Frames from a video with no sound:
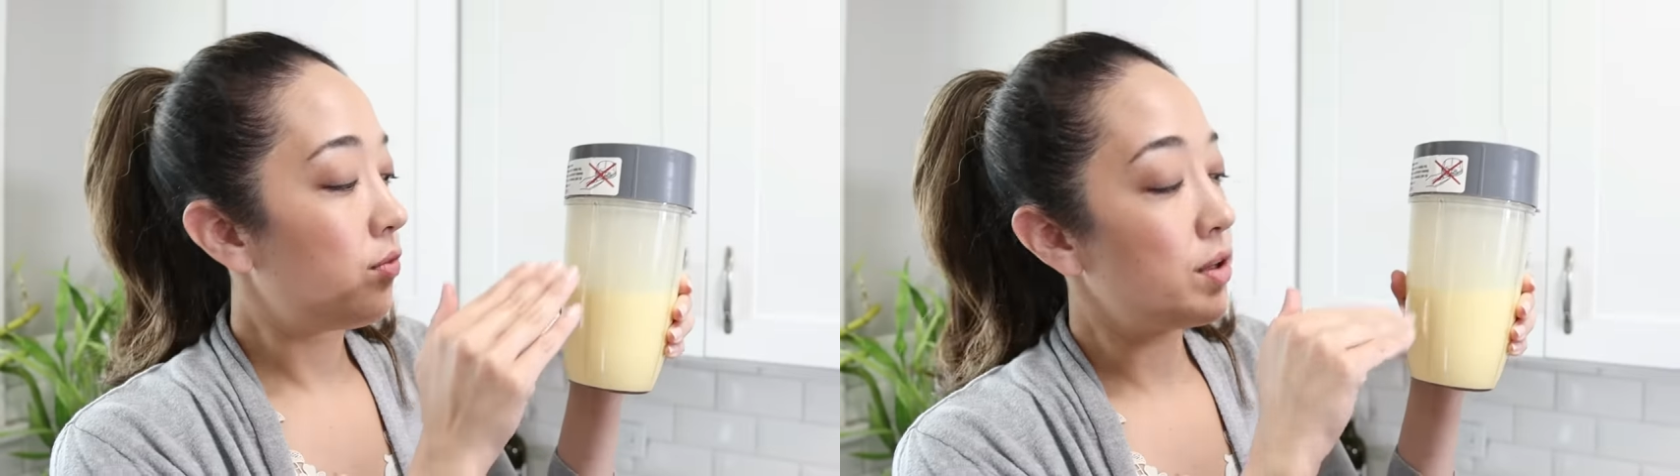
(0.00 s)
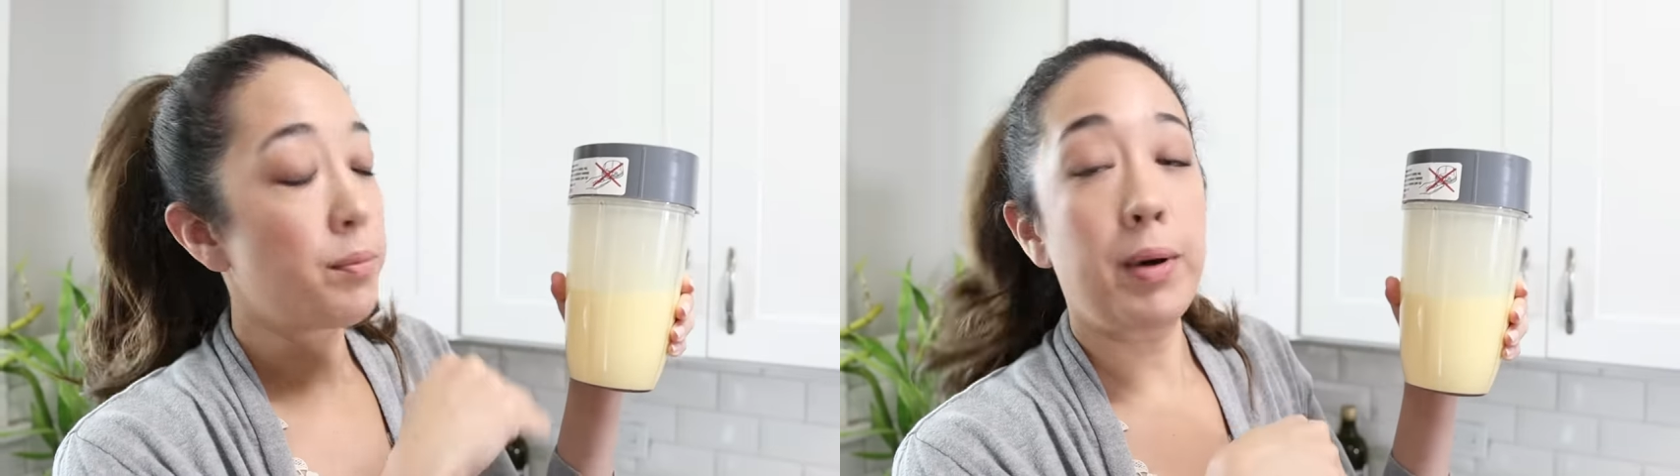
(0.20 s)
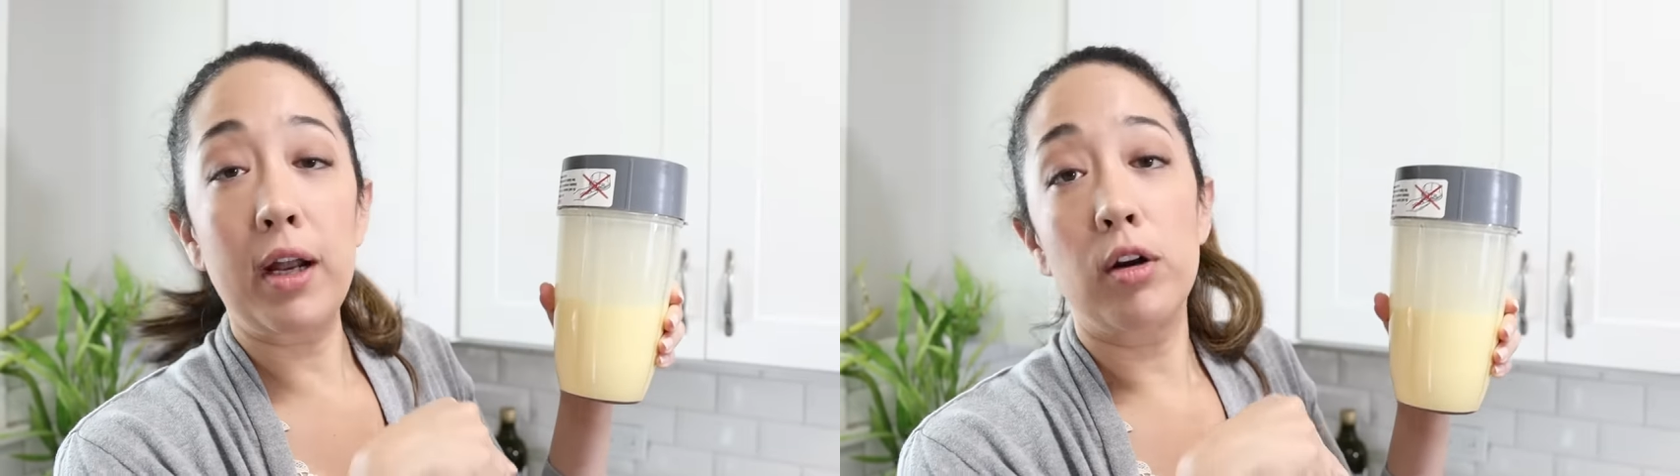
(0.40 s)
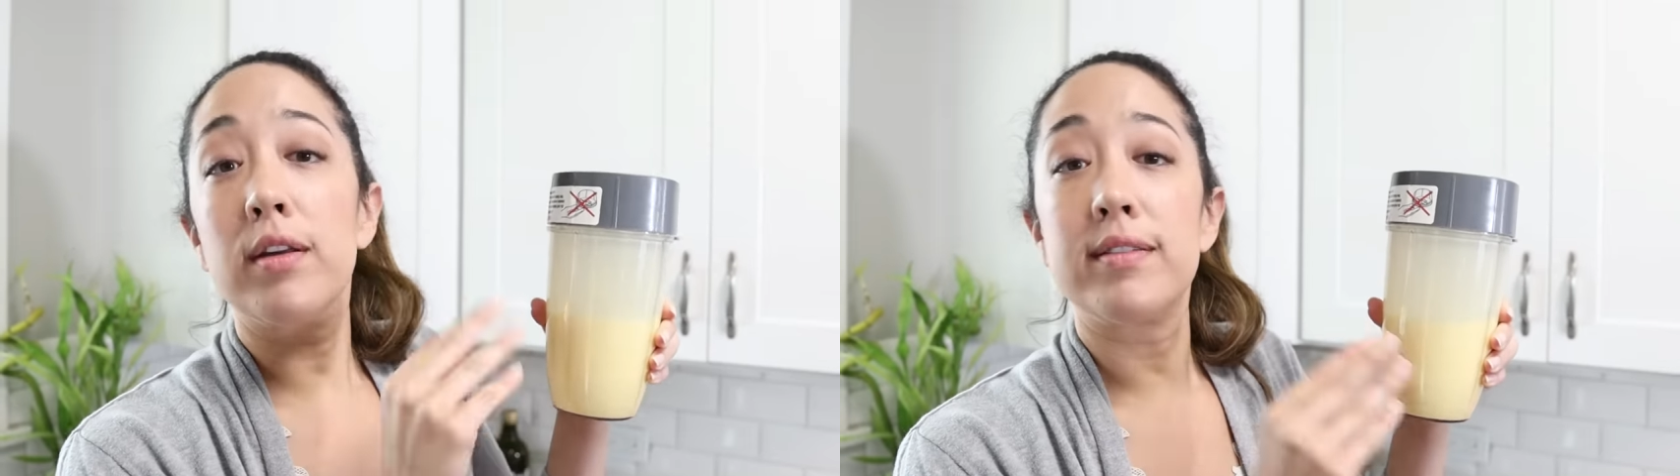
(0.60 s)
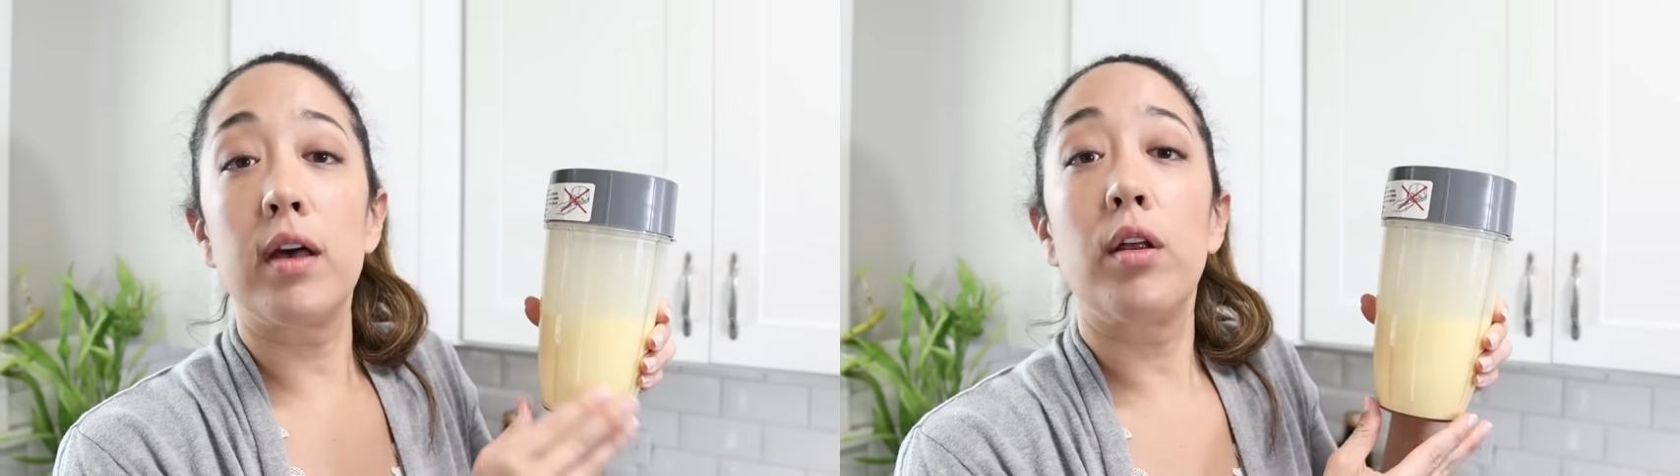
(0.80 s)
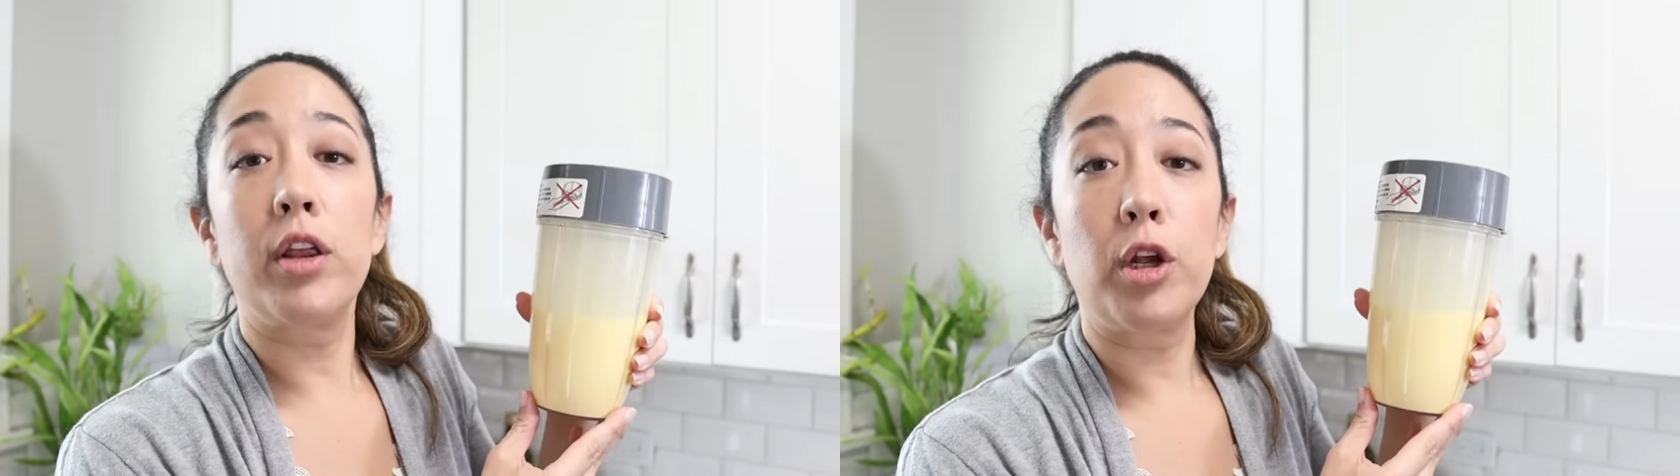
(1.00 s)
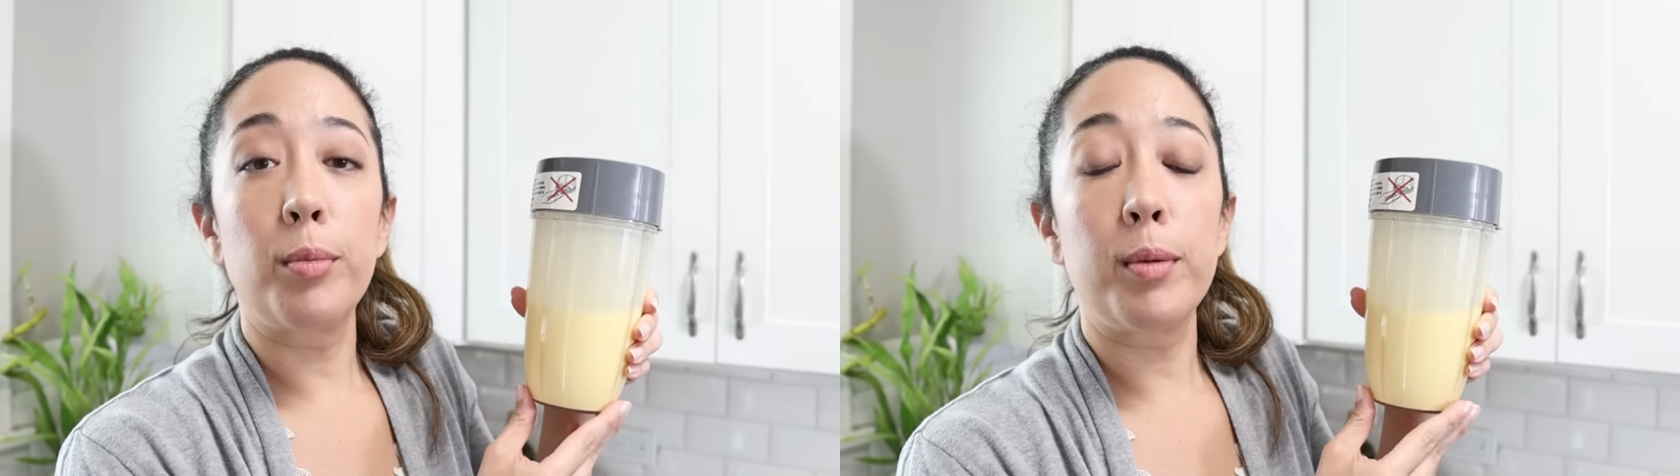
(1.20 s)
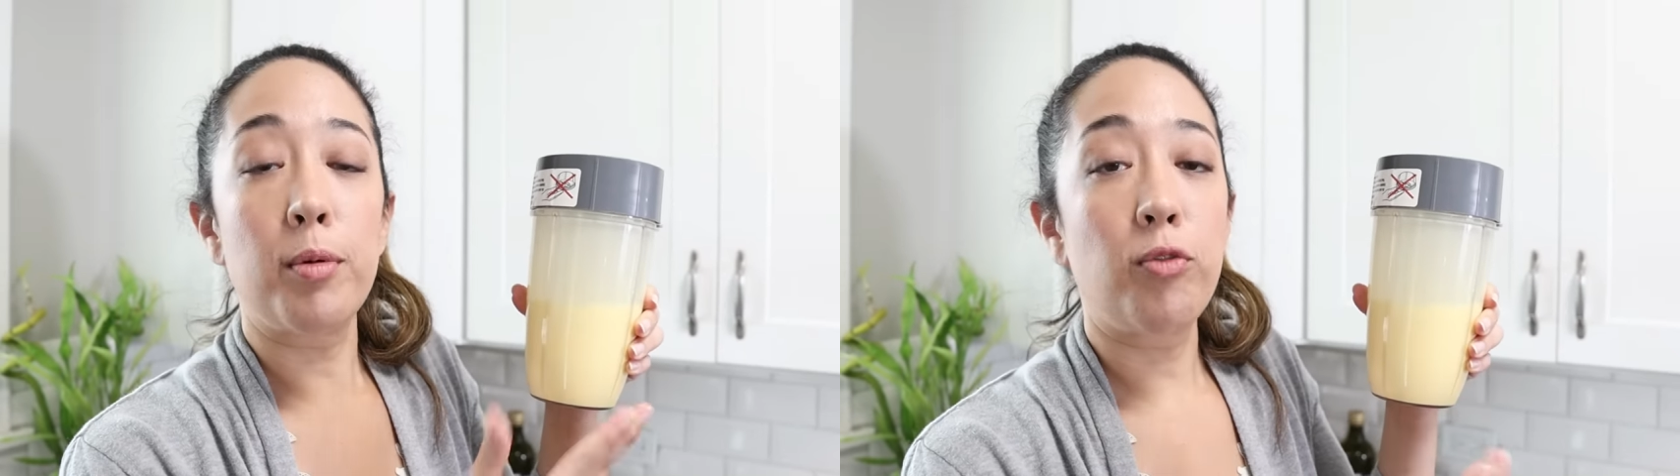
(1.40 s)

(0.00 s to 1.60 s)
for the batter to settle a little bit